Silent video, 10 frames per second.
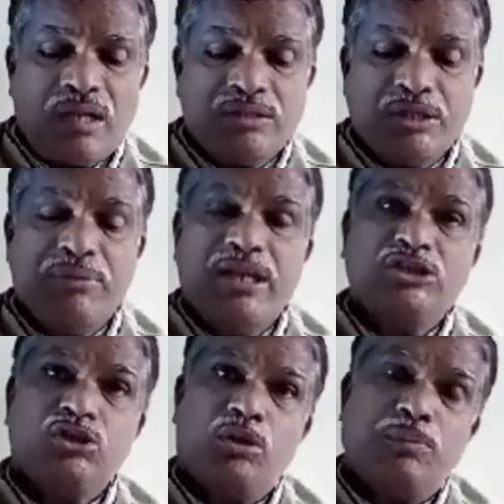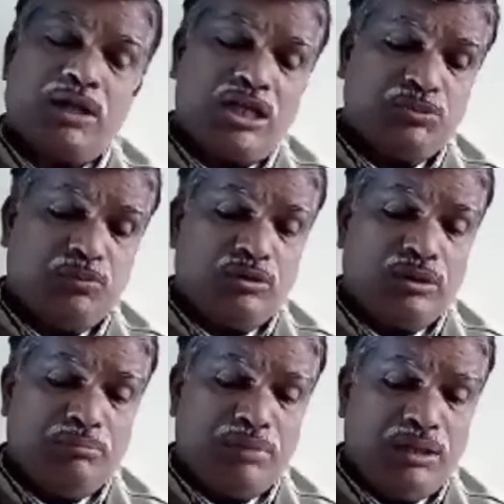The variation of transport
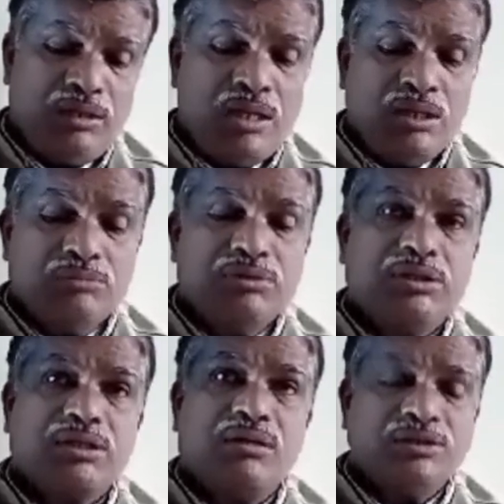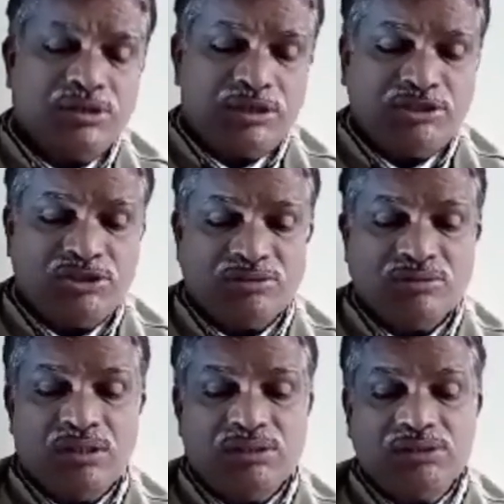number with a concentration
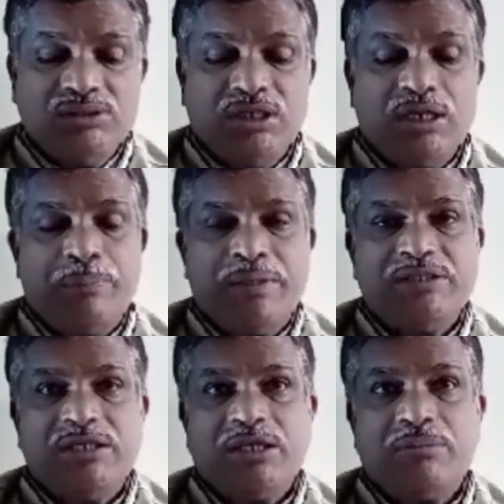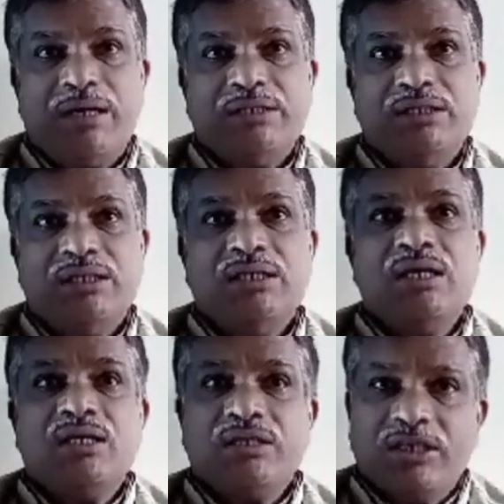is represented by the
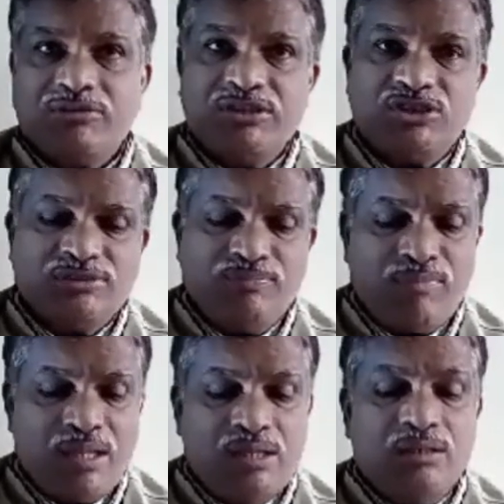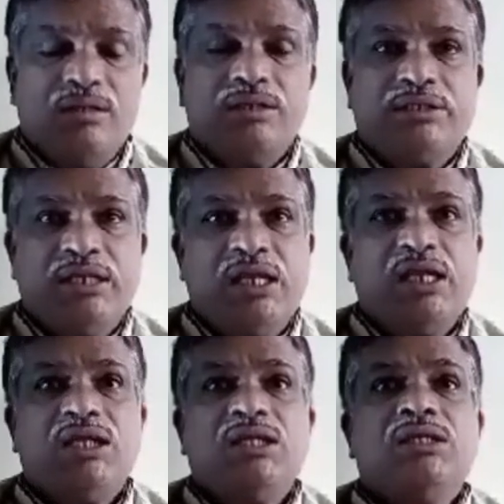equation T
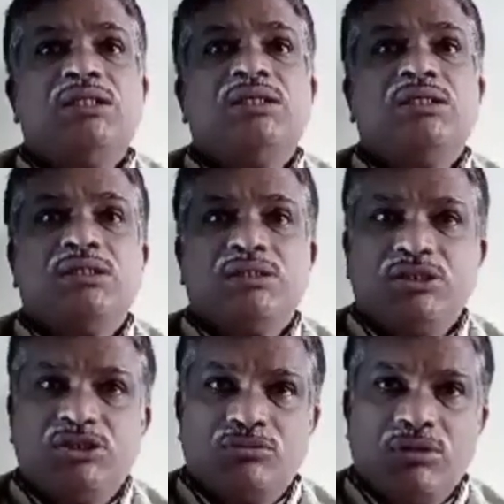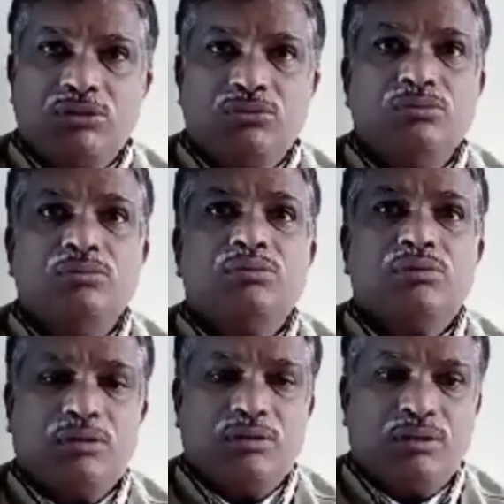is equal to
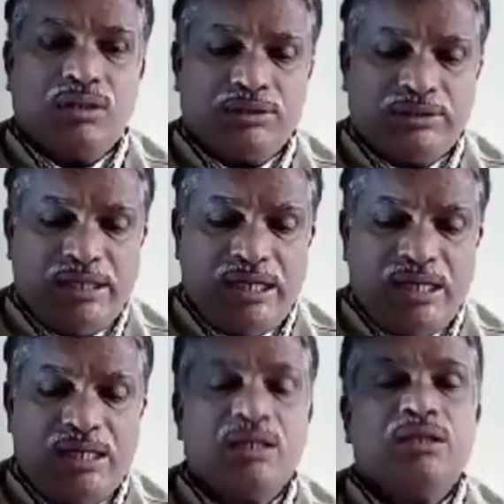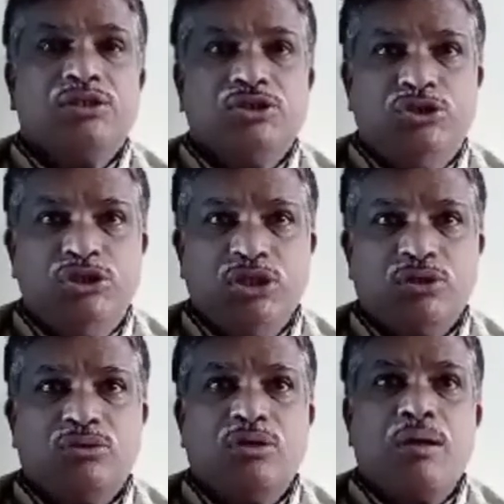T0